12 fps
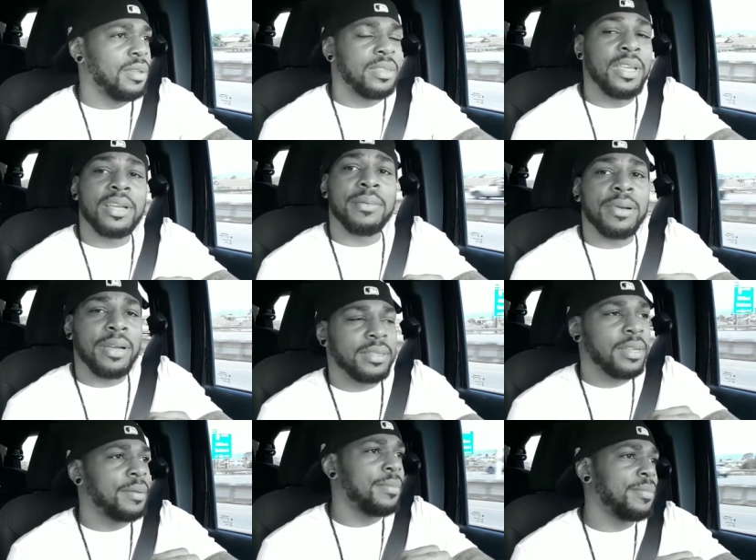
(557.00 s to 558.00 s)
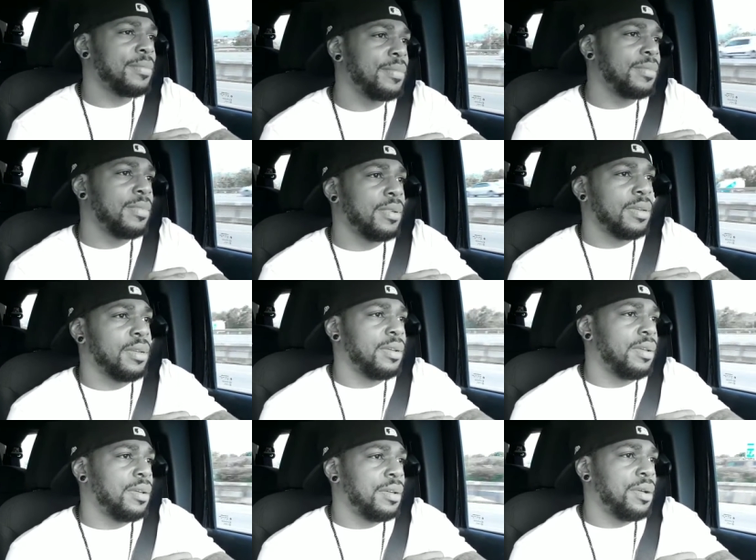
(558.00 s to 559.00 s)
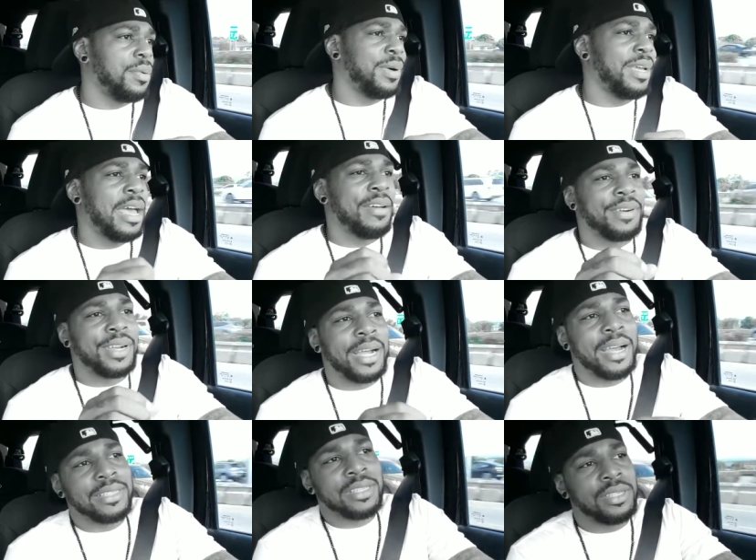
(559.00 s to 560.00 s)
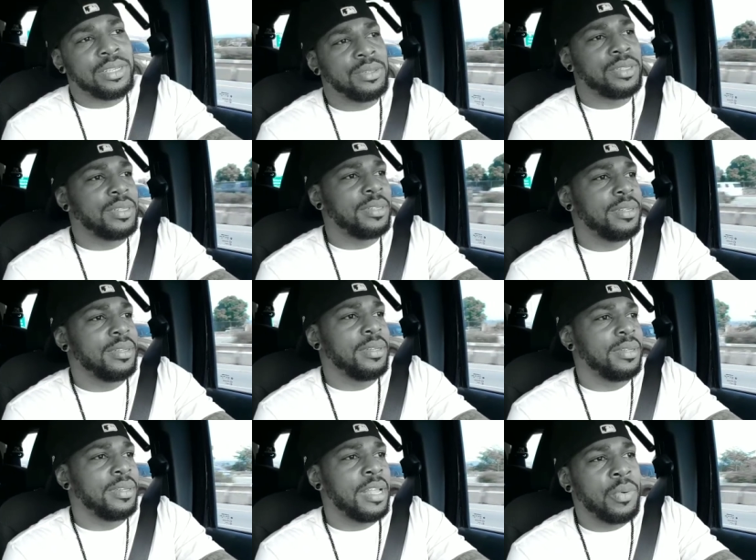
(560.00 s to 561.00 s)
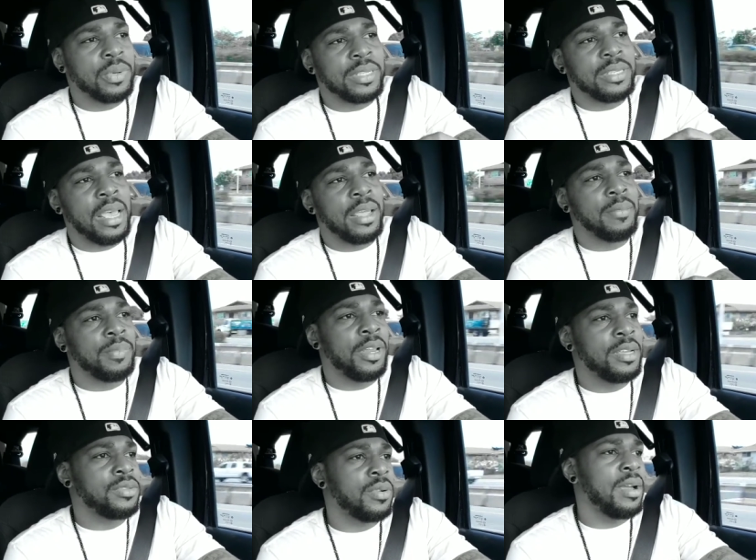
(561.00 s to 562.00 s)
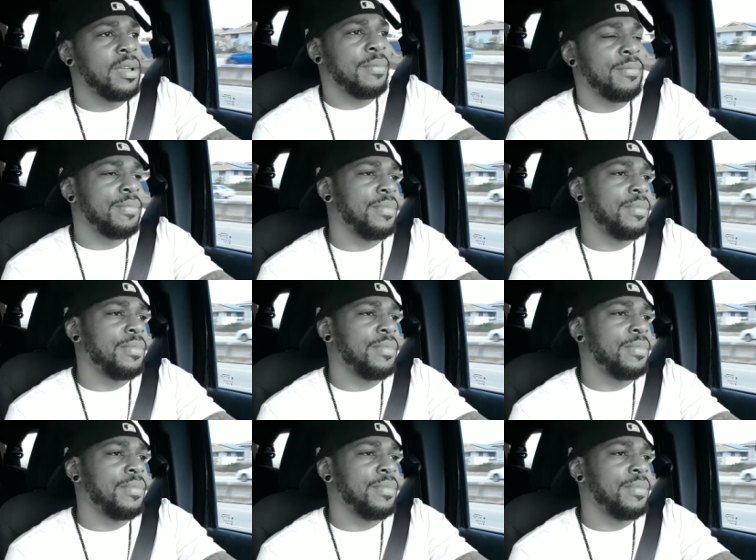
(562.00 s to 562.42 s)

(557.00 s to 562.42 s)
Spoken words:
Think about that. We have a constitution that was set in place, right?